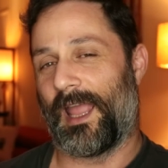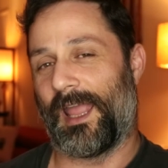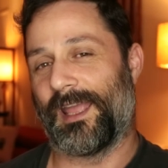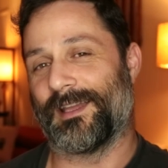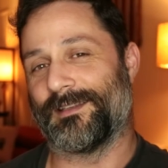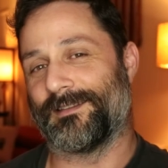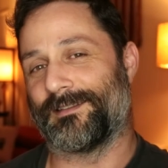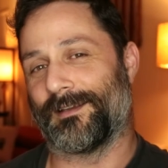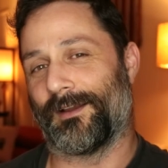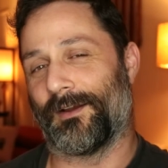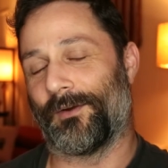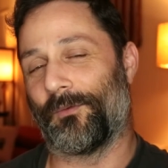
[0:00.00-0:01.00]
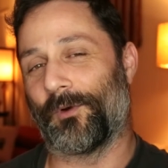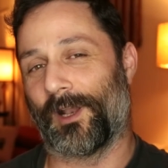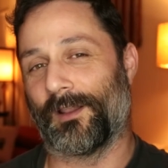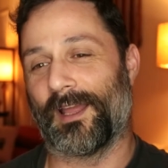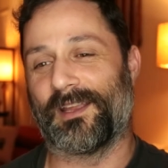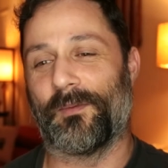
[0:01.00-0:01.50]
And uh, what I
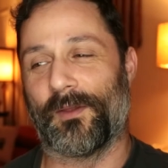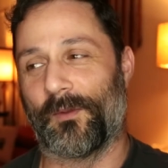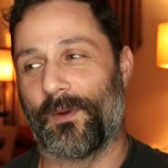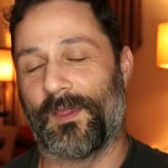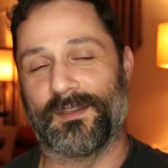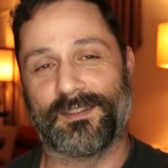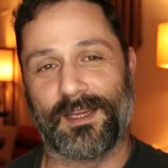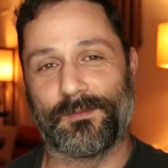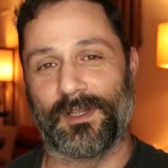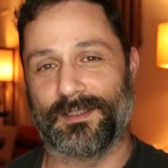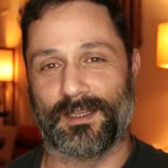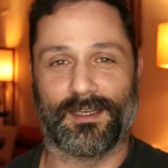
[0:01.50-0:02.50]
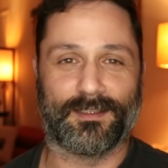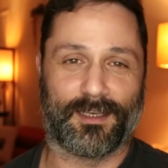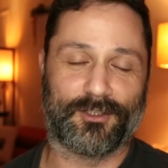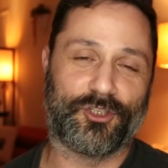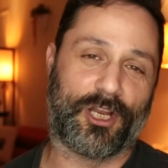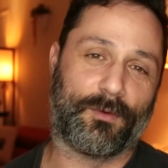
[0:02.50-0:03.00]
like about the way that Steem does it is that
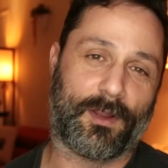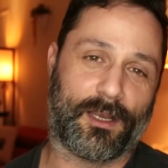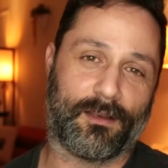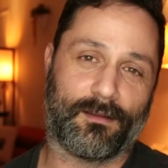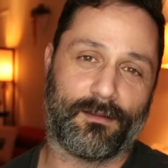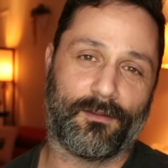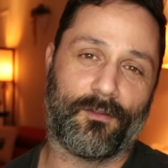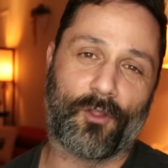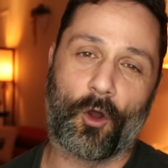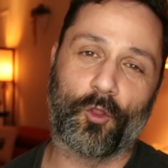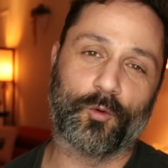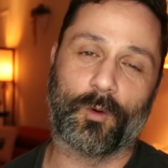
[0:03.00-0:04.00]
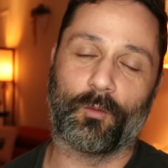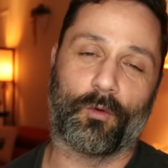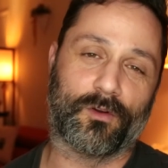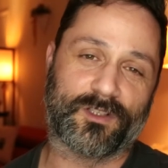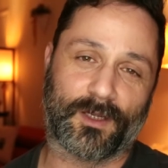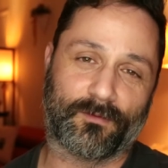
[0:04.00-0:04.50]
it's generated, all the
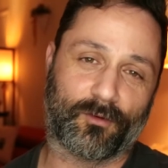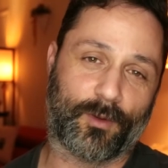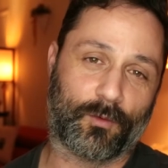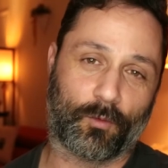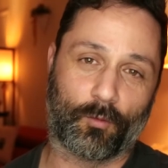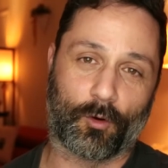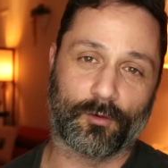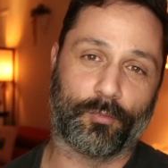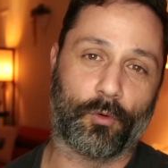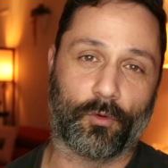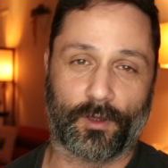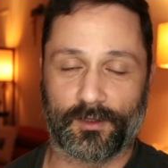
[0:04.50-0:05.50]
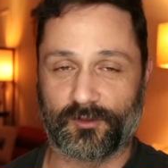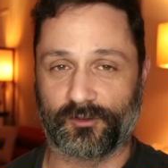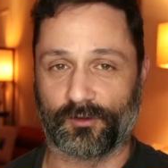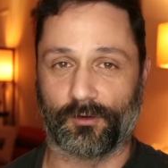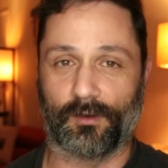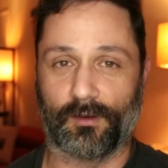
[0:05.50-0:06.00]
rewards come from a reward pool, a
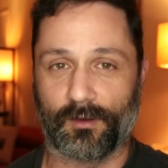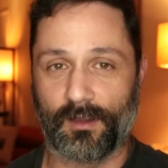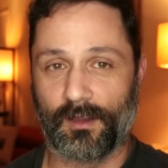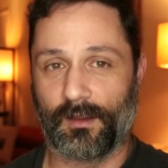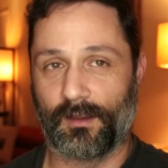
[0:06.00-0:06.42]
certain